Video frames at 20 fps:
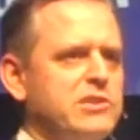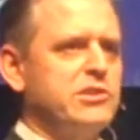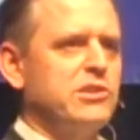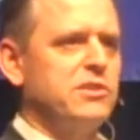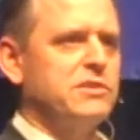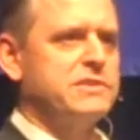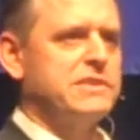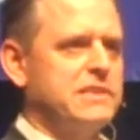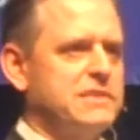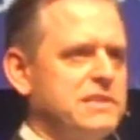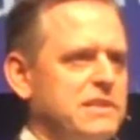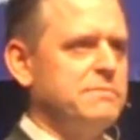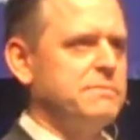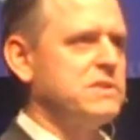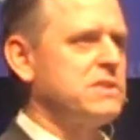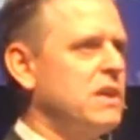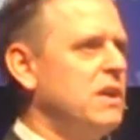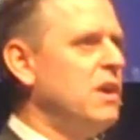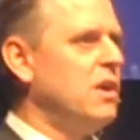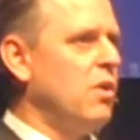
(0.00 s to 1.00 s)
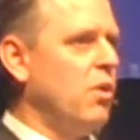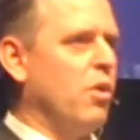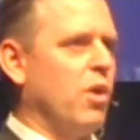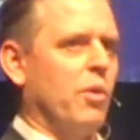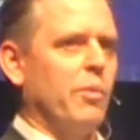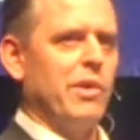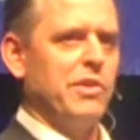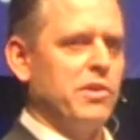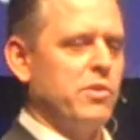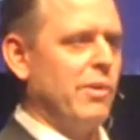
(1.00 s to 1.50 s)
traditional systems,
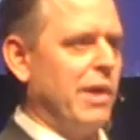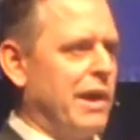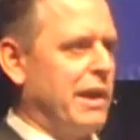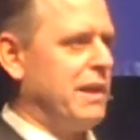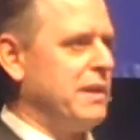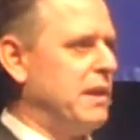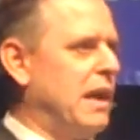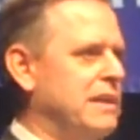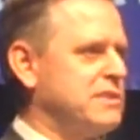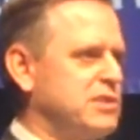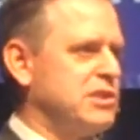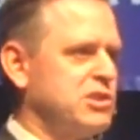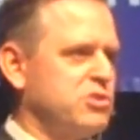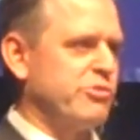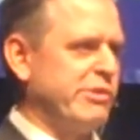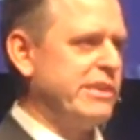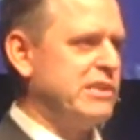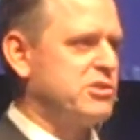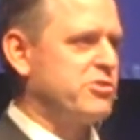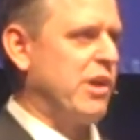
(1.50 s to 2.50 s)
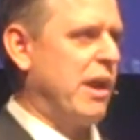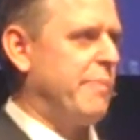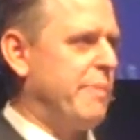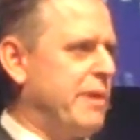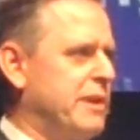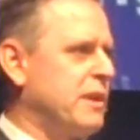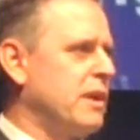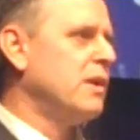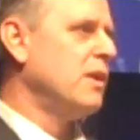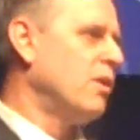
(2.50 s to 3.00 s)
or whether you want us to screen scrape
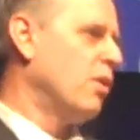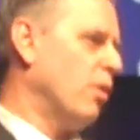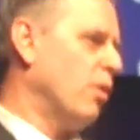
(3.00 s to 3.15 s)
it,